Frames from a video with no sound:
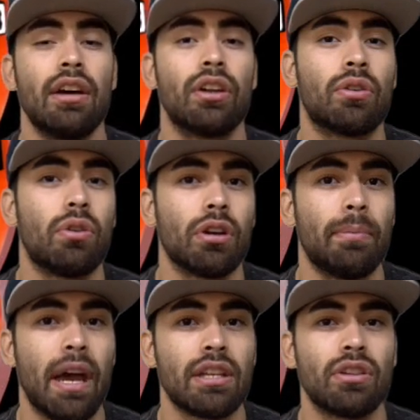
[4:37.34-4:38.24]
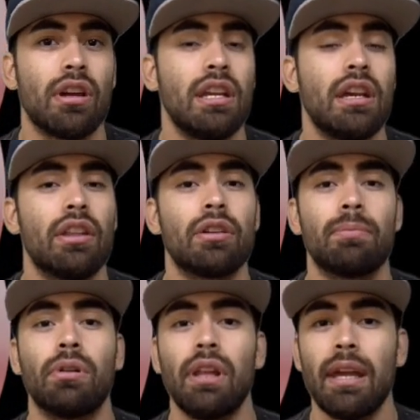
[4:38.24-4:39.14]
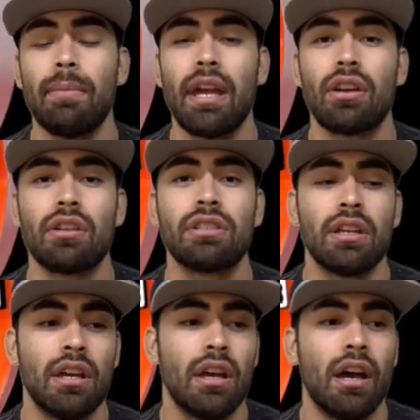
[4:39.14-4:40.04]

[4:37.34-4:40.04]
other quarterbacks or any other playmakers